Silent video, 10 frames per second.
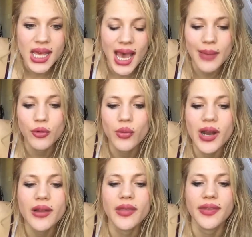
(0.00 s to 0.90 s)
I'm
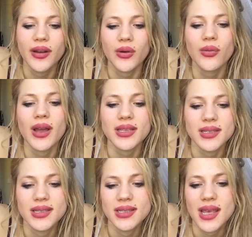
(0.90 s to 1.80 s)
aware that there are
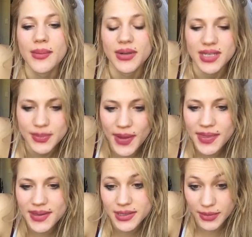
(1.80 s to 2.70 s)
risks. But
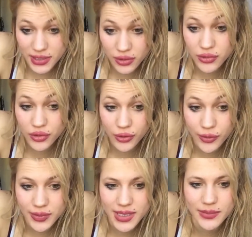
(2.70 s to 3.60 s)
despite this, my social
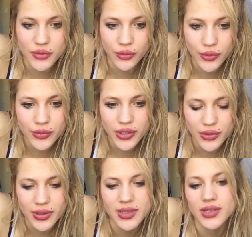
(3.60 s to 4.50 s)
group deems room
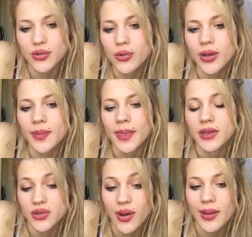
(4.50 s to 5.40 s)
tours as cool.
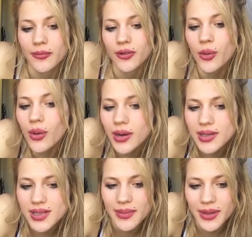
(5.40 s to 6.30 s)
So of
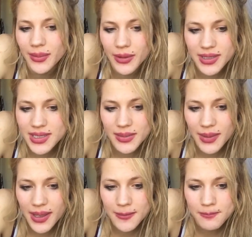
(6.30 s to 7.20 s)
course I'm going to
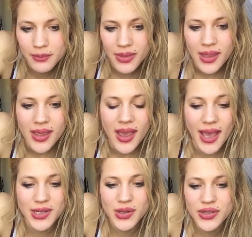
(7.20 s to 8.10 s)
participate.
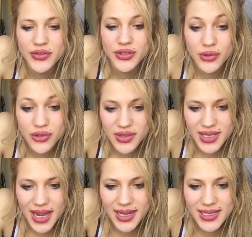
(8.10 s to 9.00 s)
I do this for social
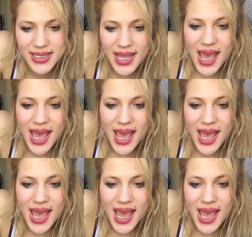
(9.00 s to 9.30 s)
status.